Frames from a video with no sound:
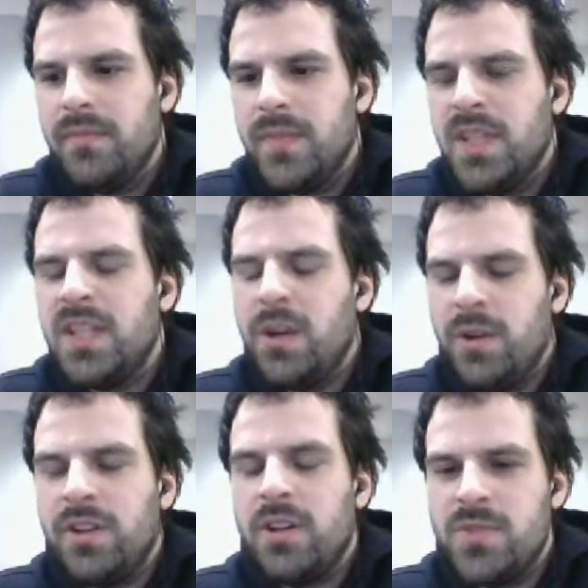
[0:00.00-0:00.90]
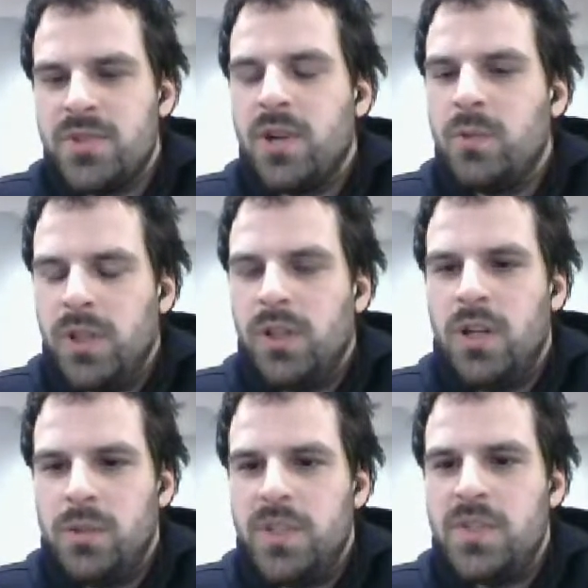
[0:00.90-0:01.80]
Gareth Armstrong will
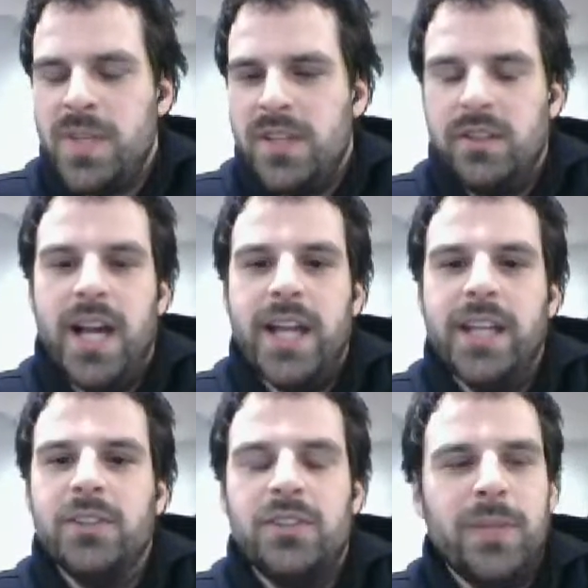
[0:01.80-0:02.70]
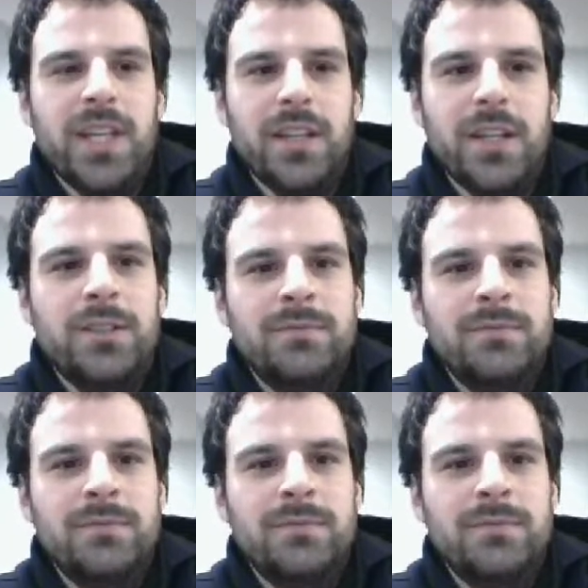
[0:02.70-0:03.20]
always be the Lion to me, though.